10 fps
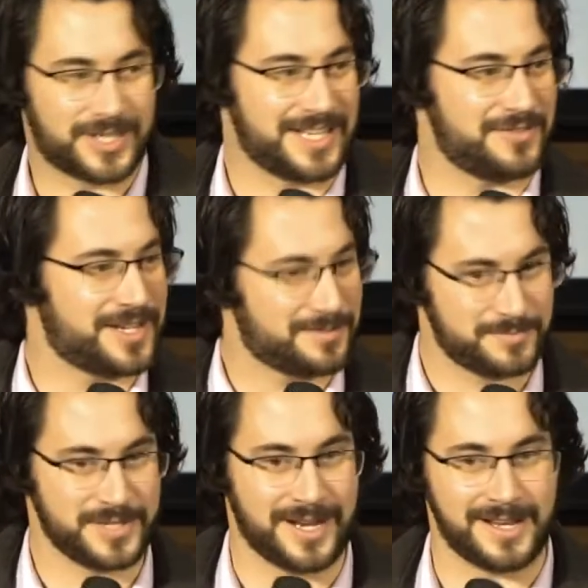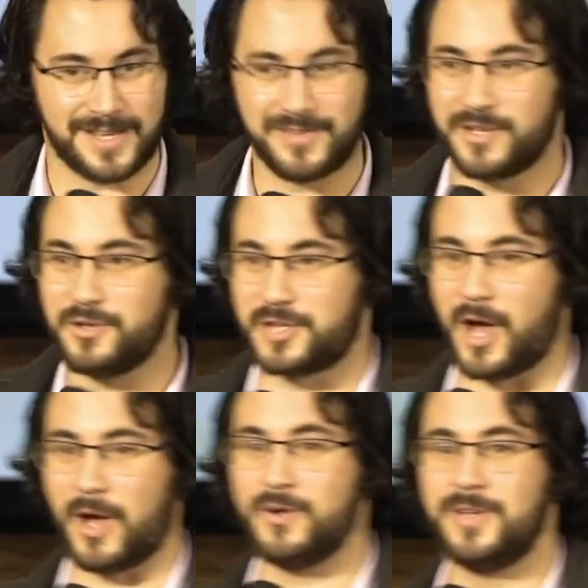give it a good
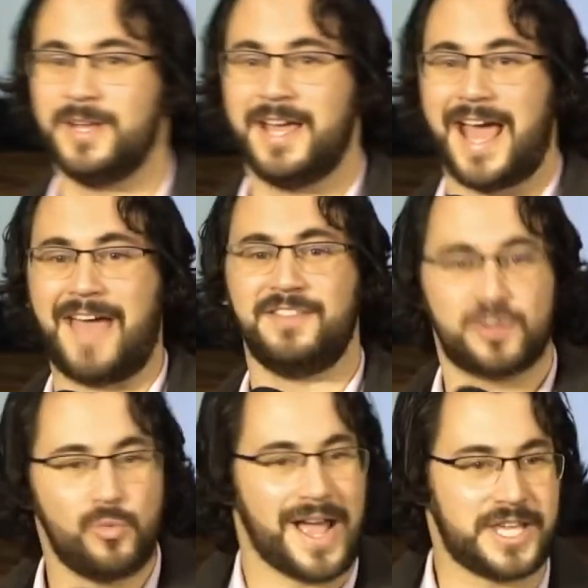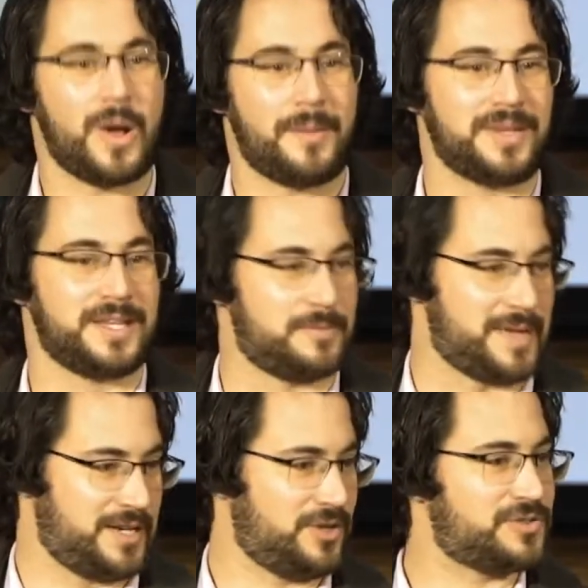go. And this will wake you up a little
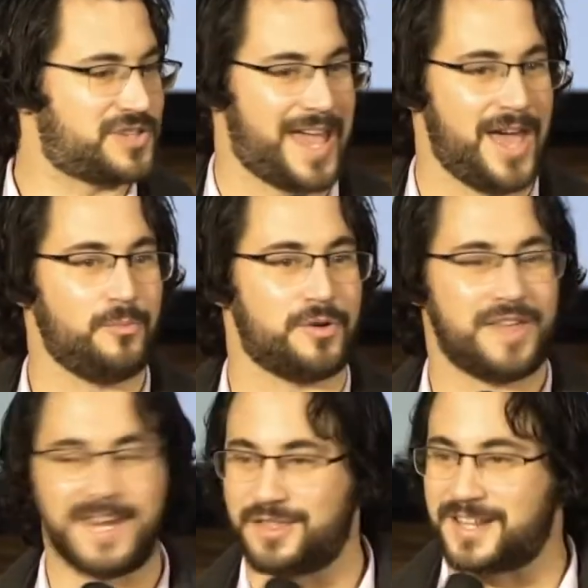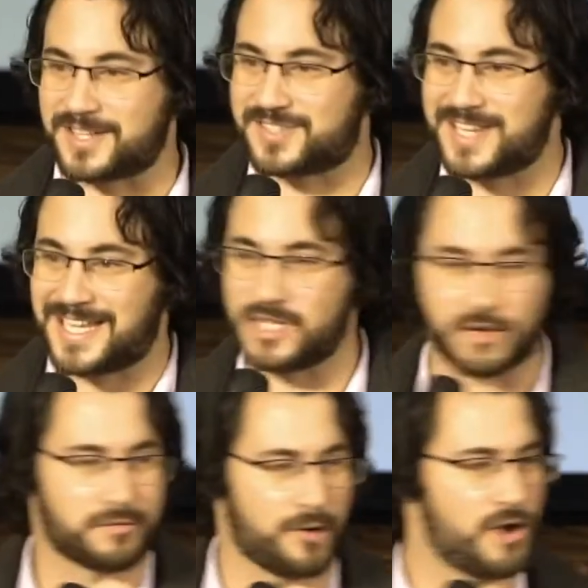bit. It'll also help with anything that's sitting in
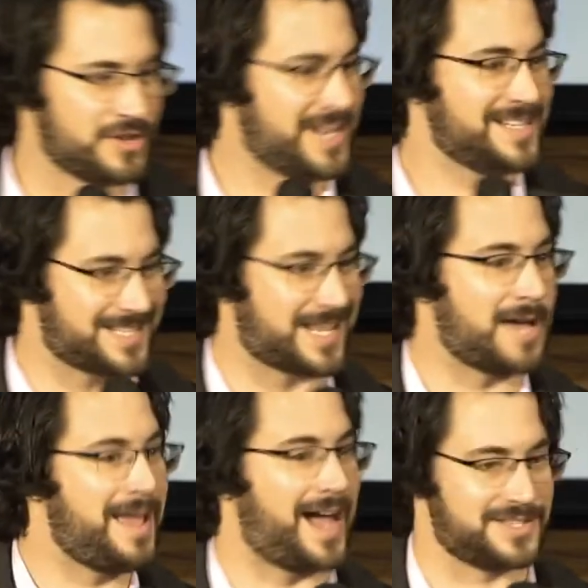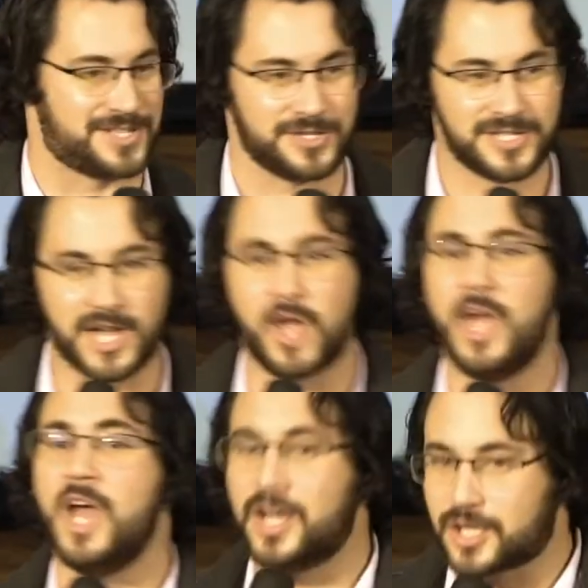your throat that needs to come out. So just go,
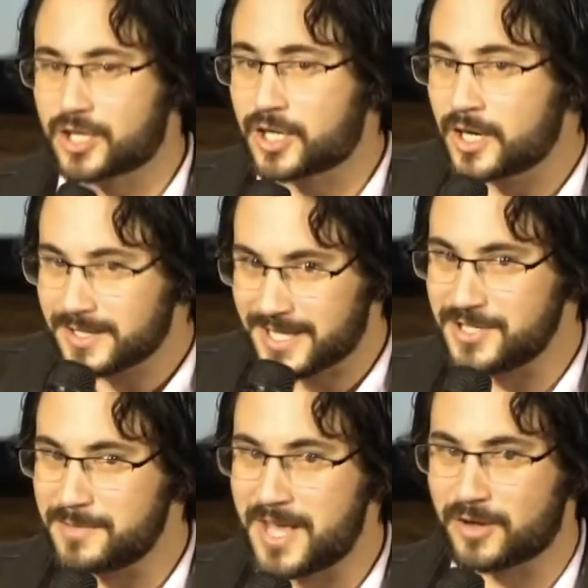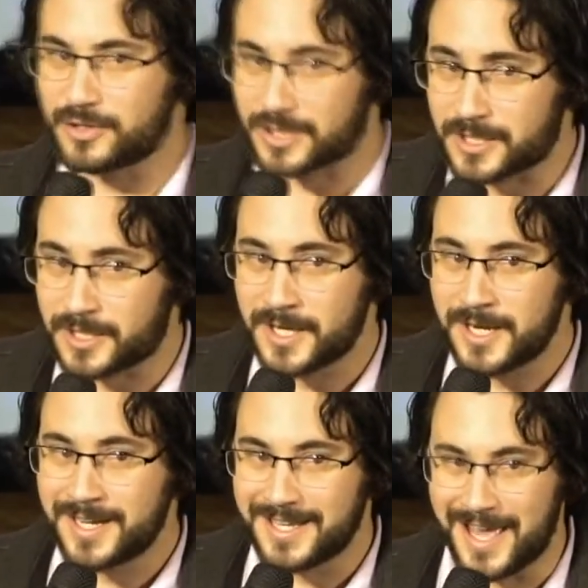can you give me a good,
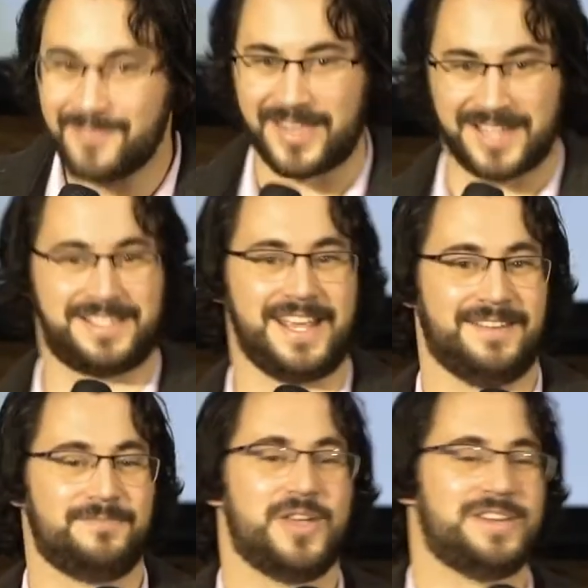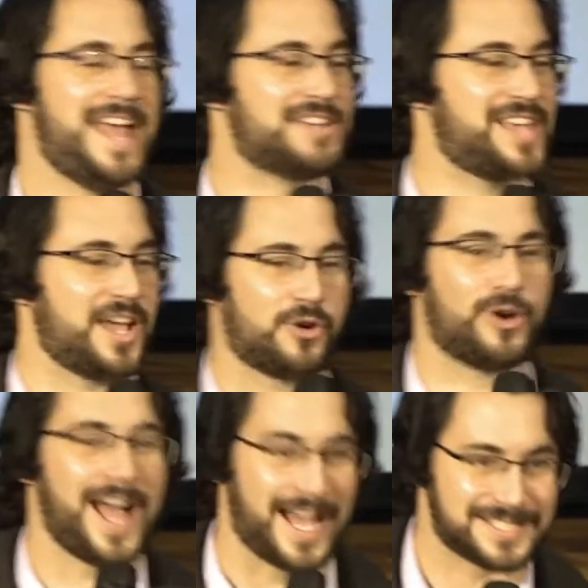yep, that's it. Now say
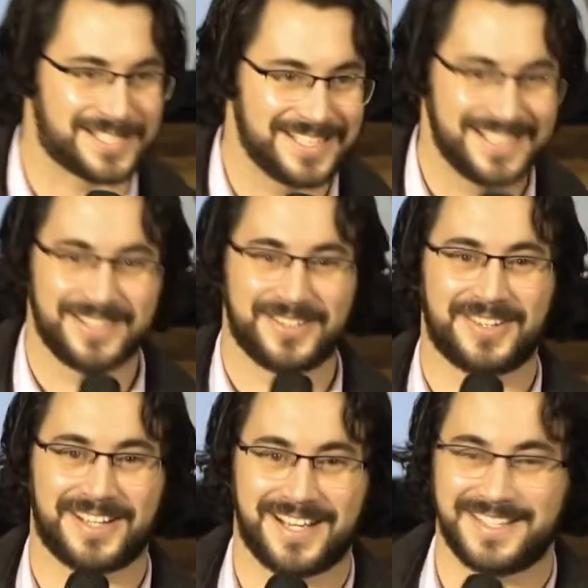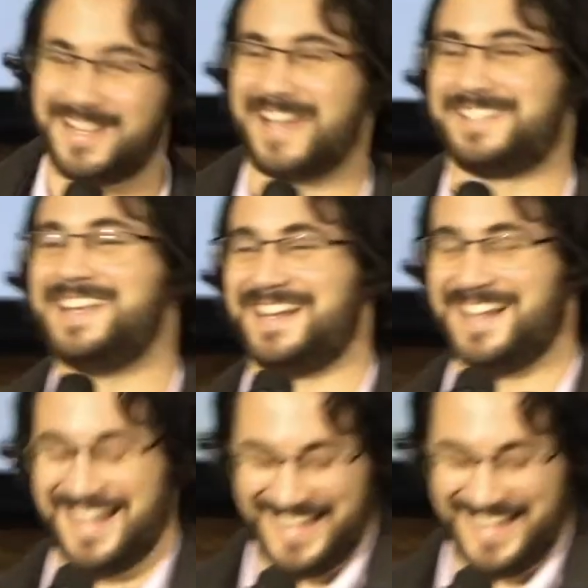huchat. That's it.